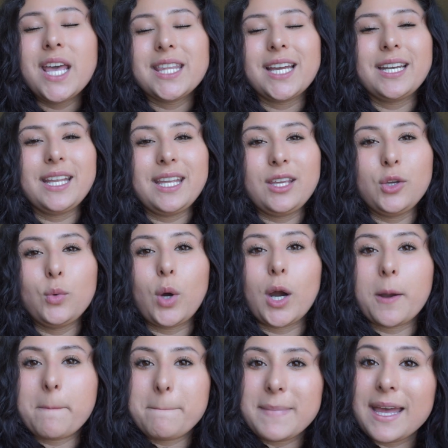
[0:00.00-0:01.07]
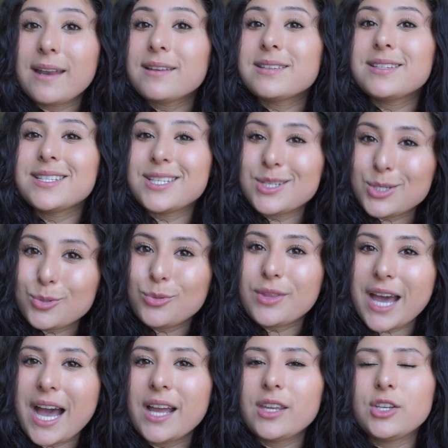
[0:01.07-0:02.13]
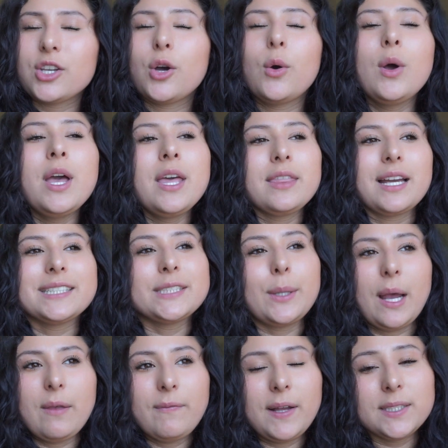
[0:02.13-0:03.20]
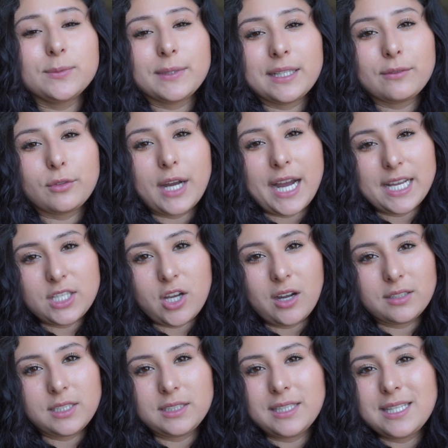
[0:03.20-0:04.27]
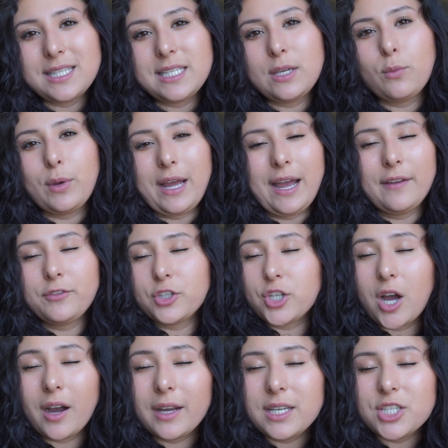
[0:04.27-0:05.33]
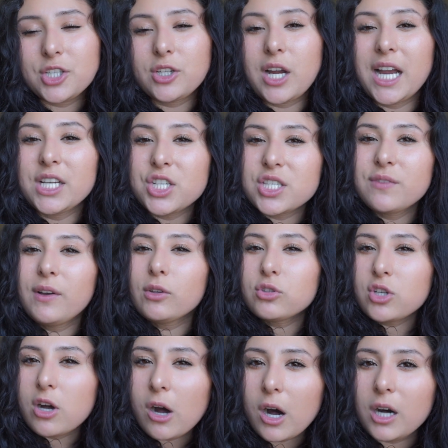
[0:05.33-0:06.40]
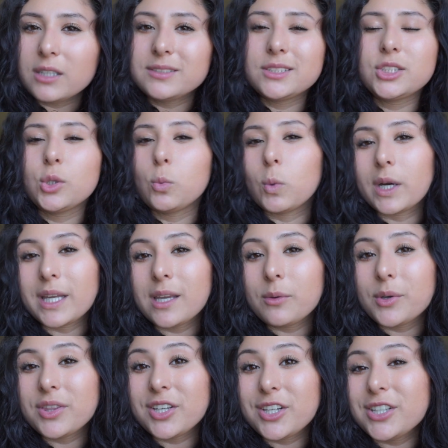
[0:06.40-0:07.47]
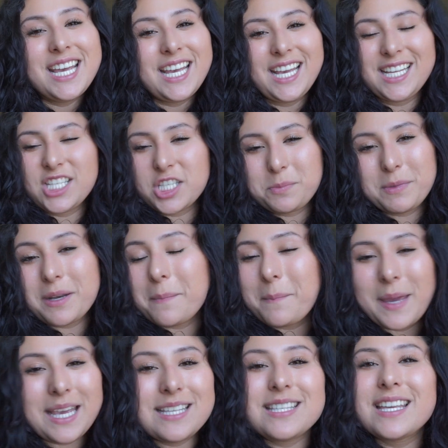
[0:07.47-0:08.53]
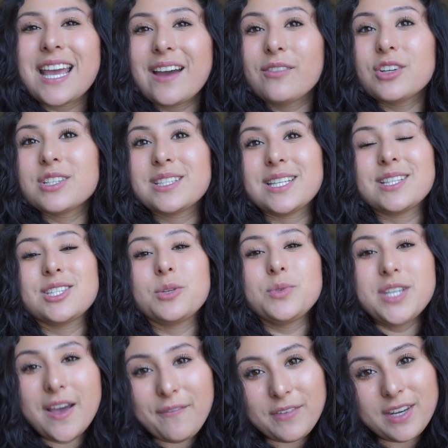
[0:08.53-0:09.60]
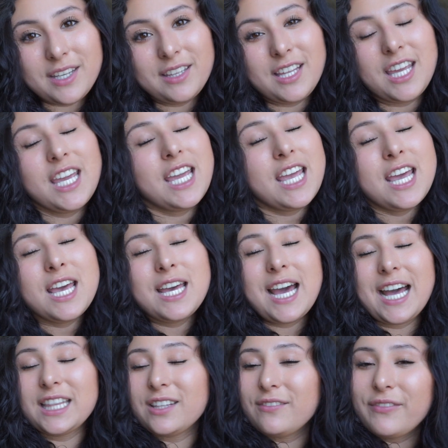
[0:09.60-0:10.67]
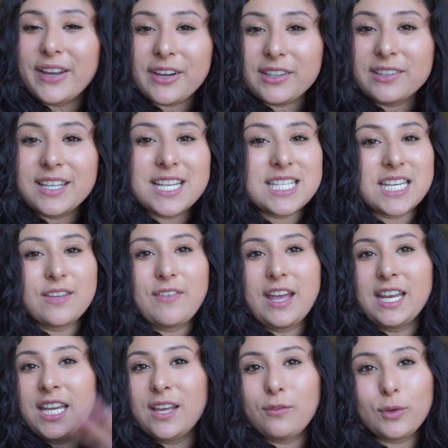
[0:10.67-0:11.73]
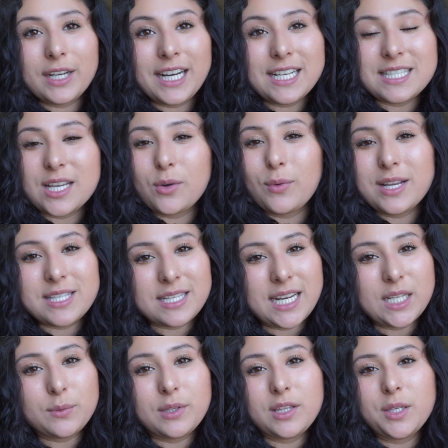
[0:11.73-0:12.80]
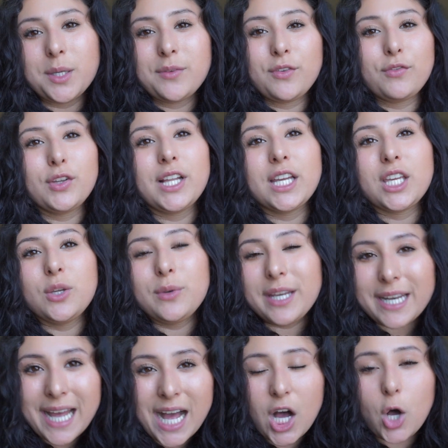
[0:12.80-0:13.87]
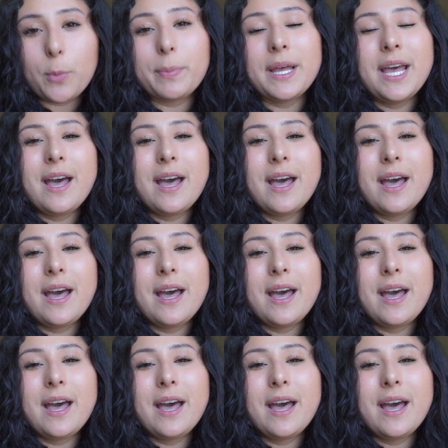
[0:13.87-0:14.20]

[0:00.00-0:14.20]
that you are meant to do that. You know, that's how I felt whenever I talked to Lindsay. After talking to her, I just felt called to working with her. It's just been amazing ever since. So definitely, at the very least, if any of what I said resonated with you, if you feel like you need help